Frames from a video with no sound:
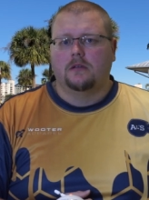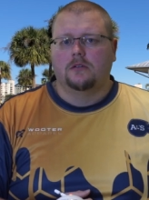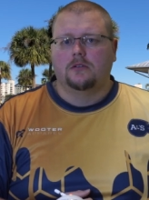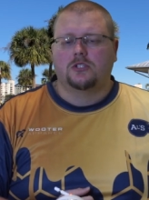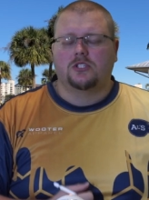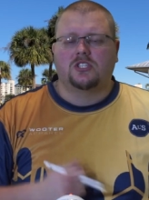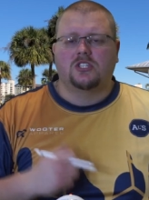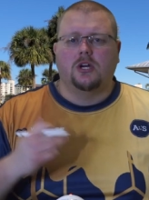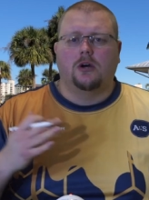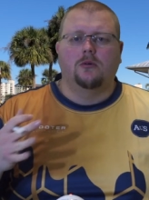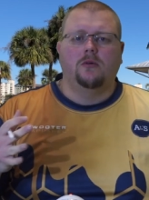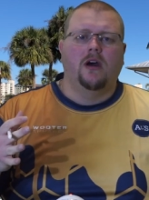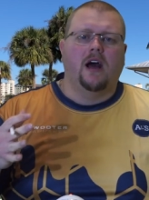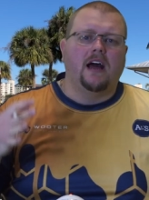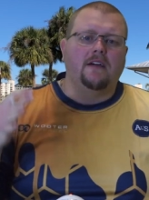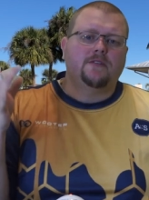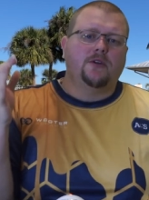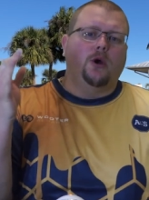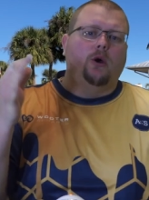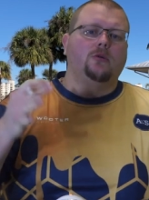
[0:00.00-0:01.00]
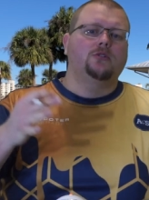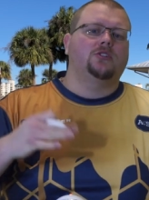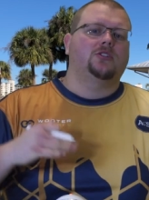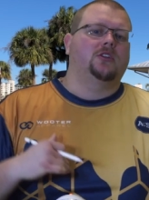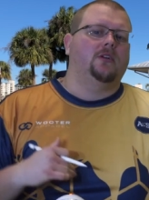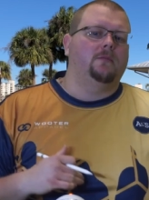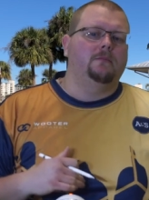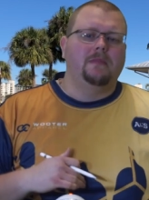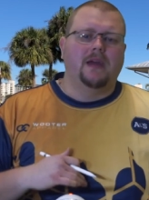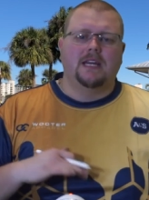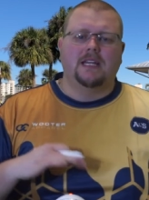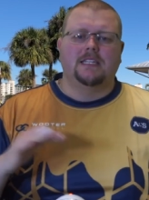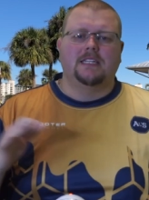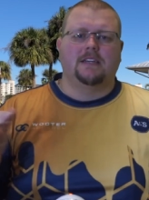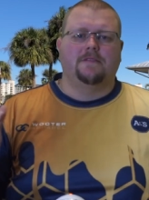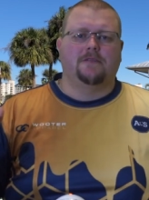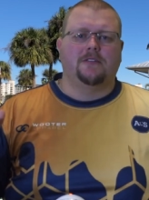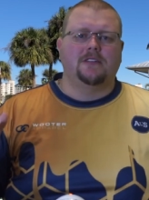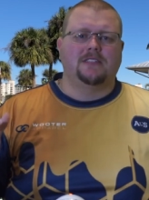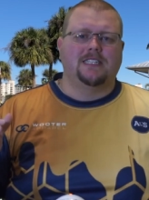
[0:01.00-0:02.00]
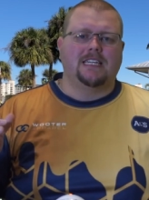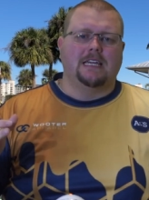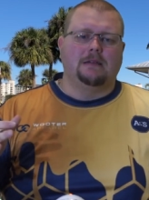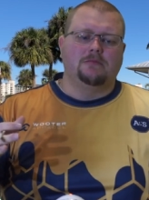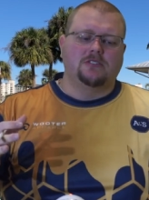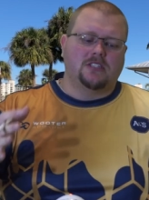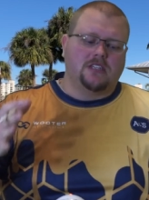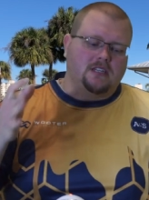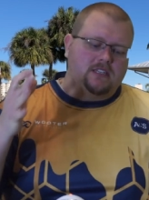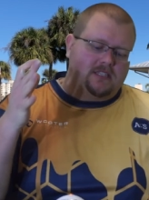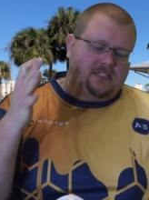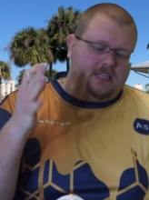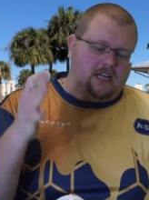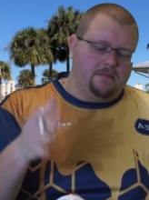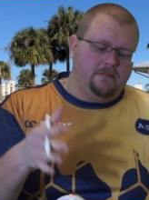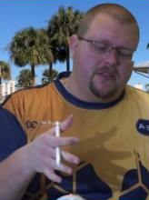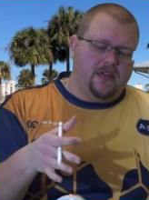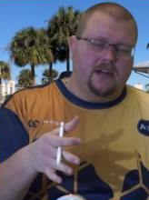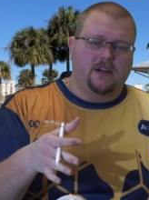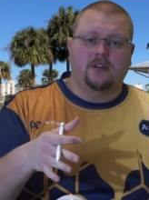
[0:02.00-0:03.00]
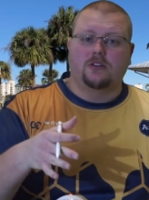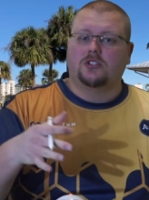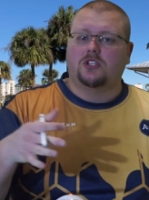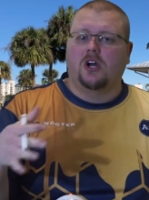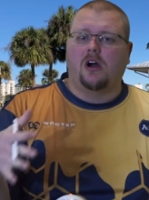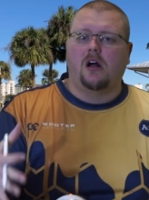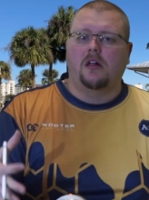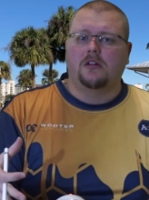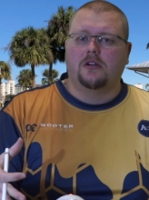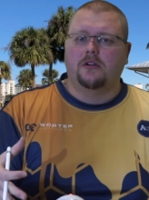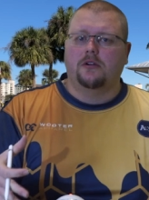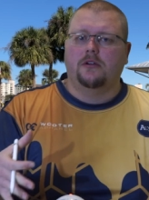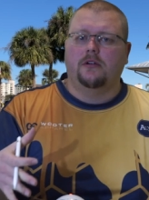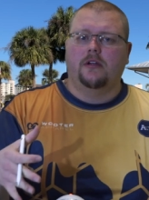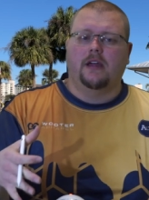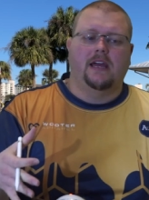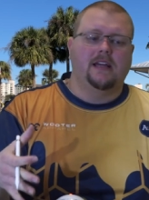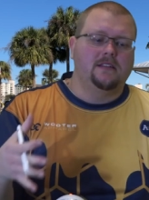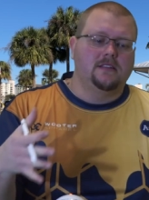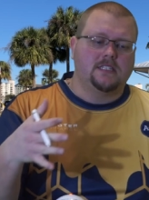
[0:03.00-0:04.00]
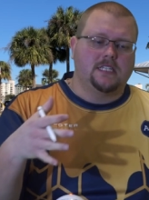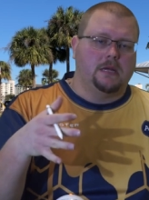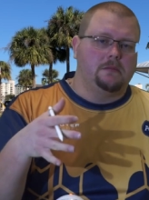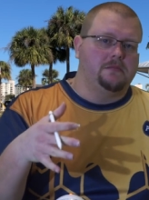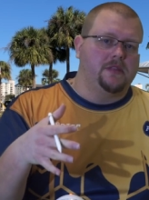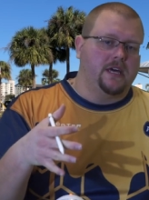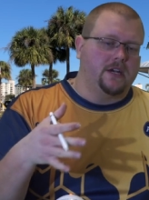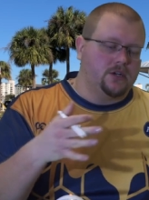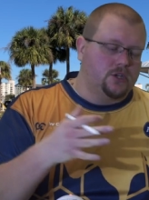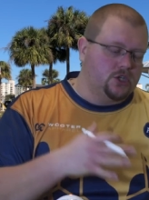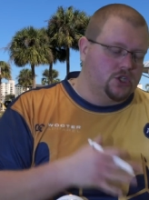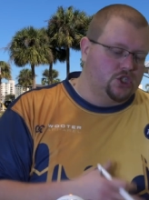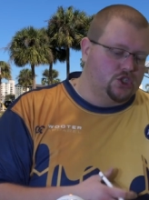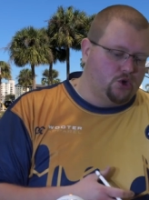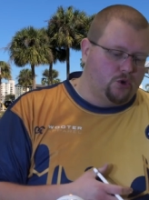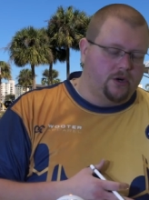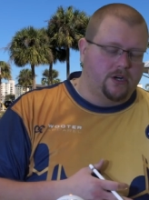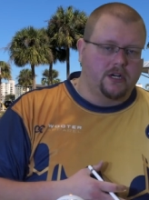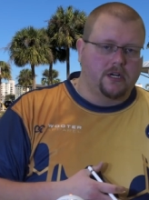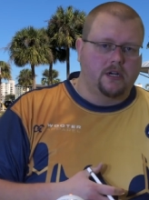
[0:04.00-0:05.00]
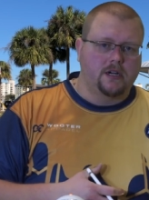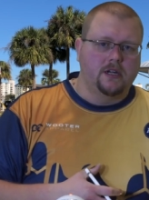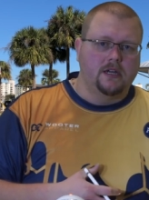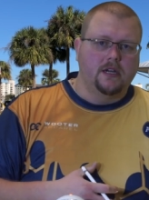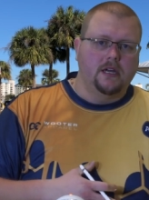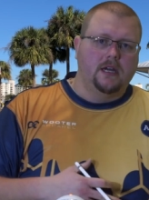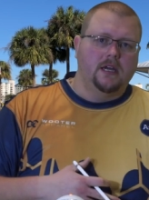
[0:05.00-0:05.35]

So I've coached many different teams, some that are taller and some that are shorter.